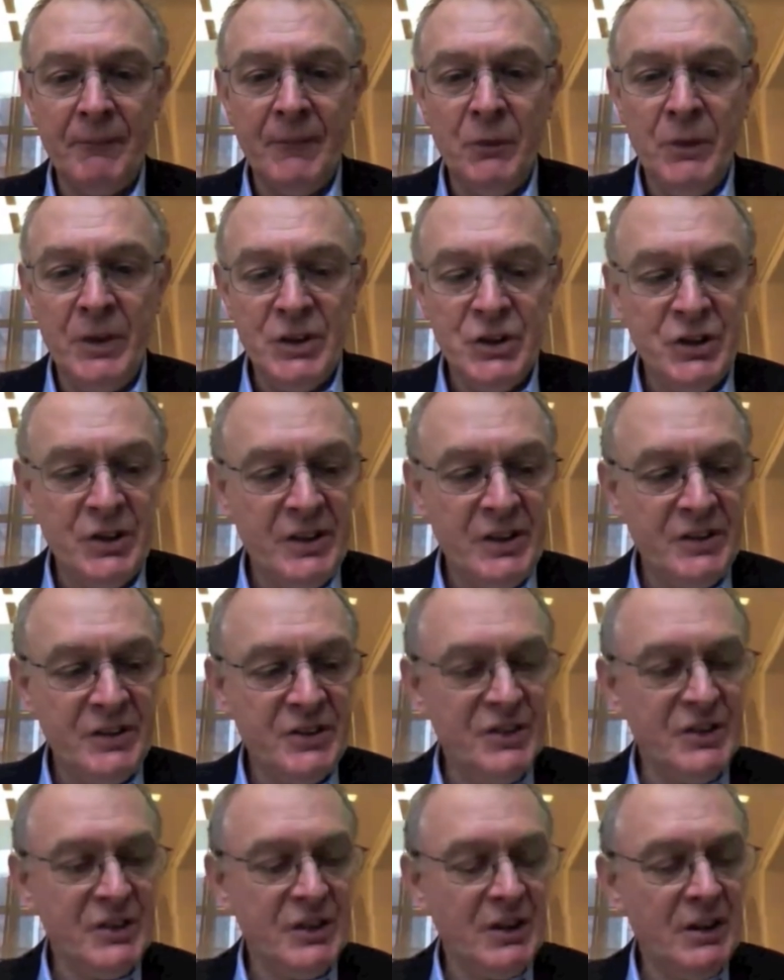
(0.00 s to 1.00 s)
which
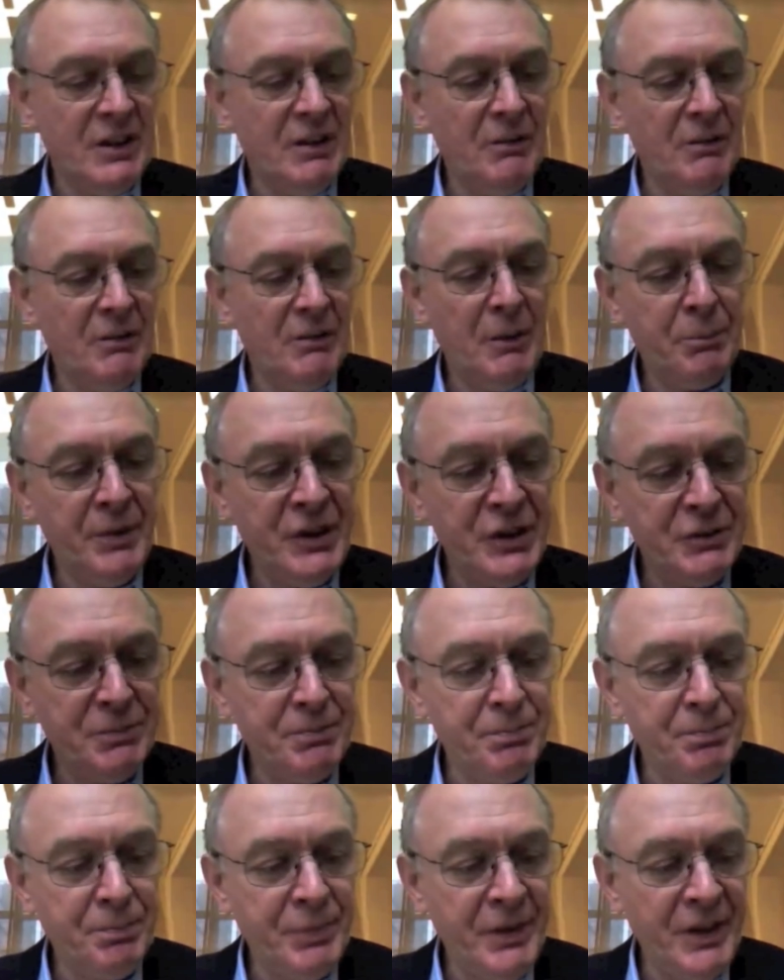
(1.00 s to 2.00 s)
is
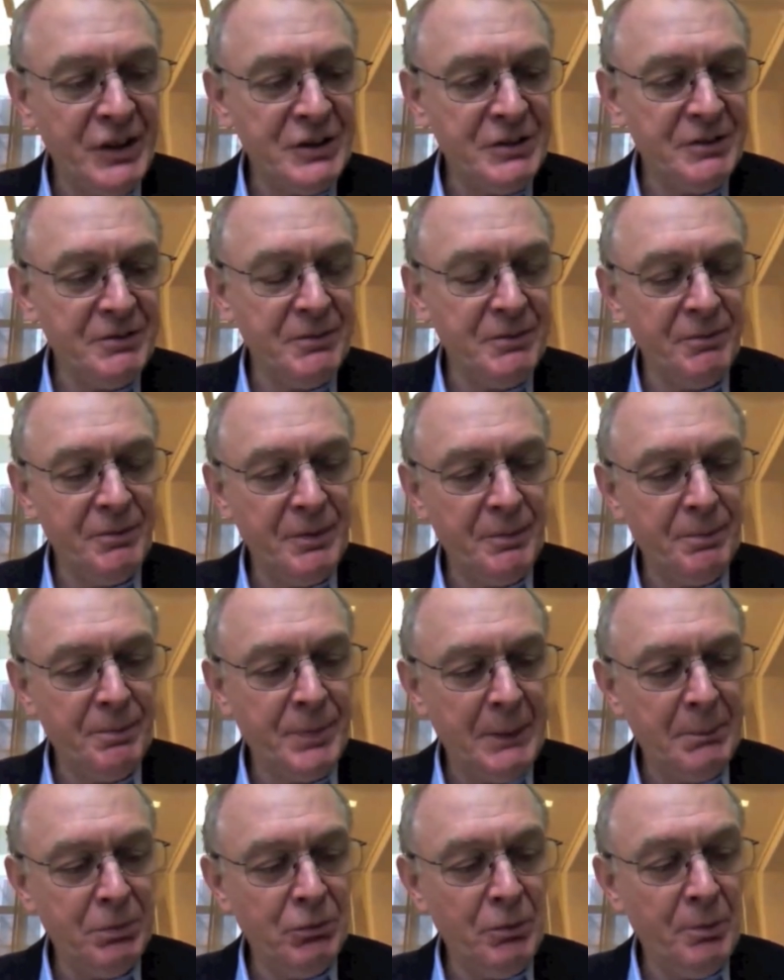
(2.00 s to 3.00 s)
British
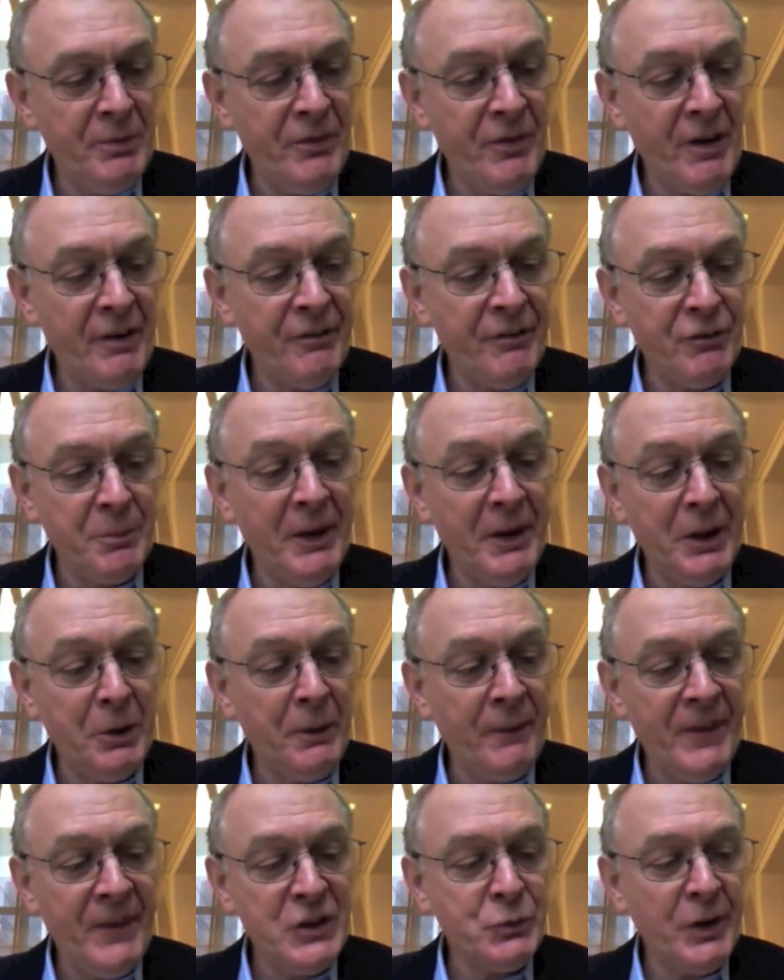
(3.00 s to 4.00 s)
people will be very
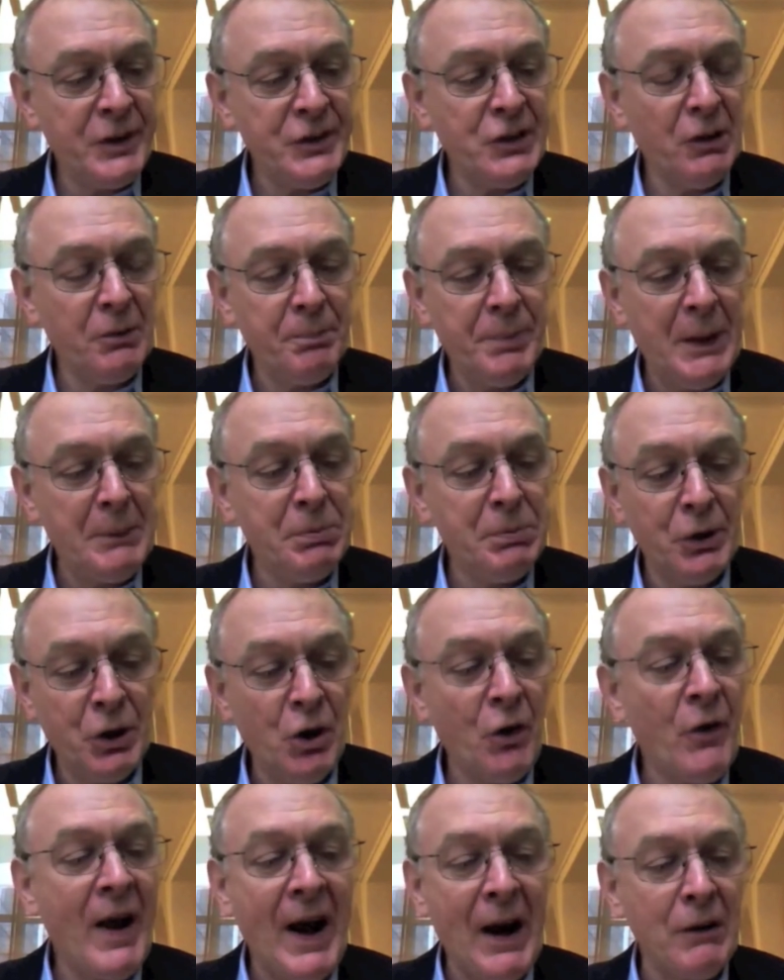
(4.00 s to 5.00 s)
familiar with this, when young people
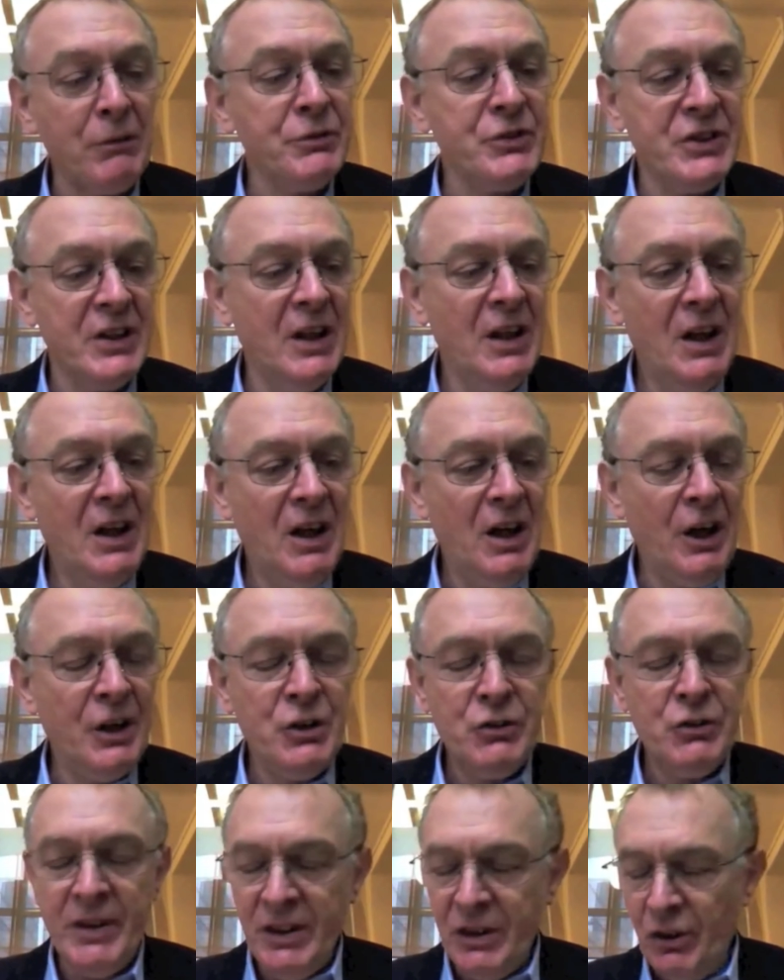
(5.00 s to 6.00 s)
go out
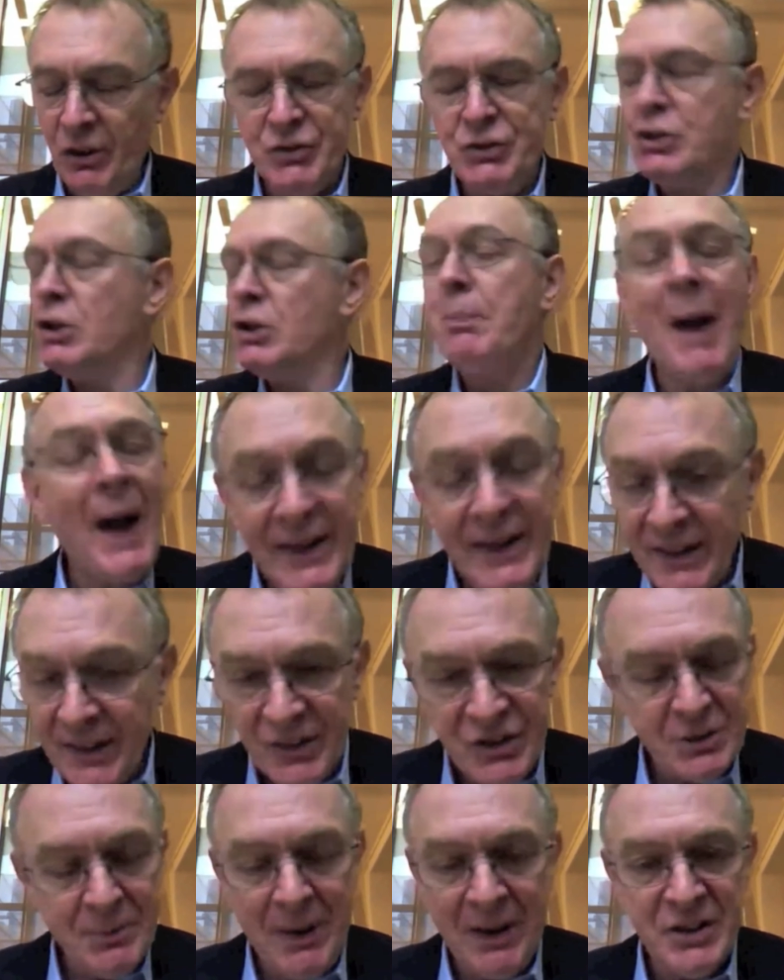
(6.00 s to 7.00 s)
and drink, you know,
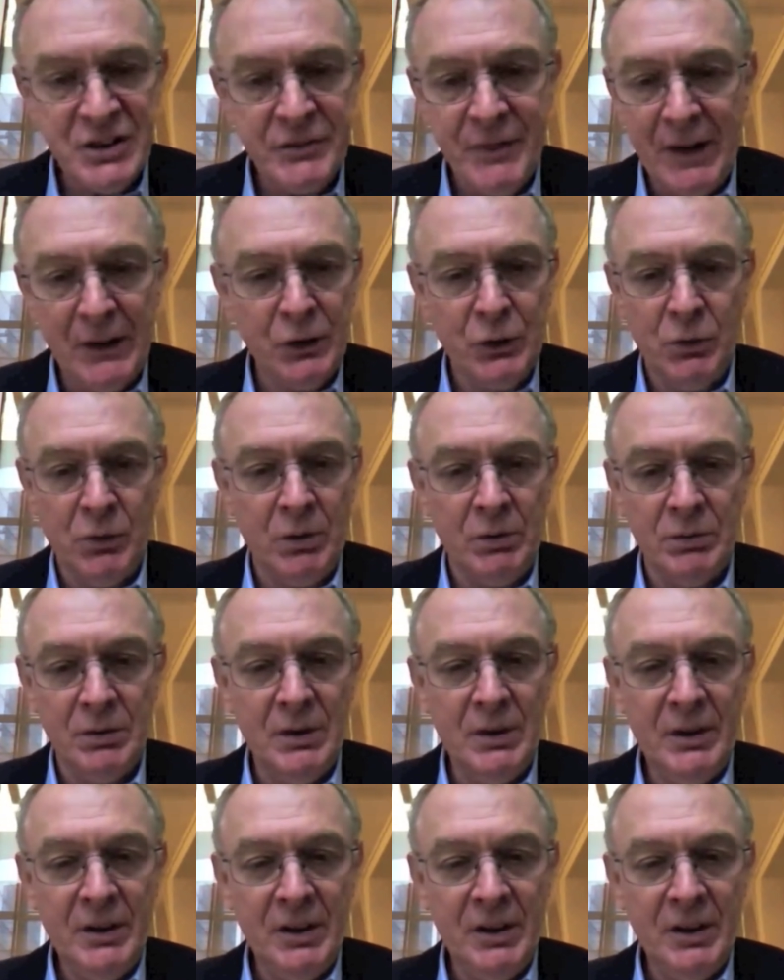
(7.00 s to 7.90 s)
stupendous amounts of alcohol,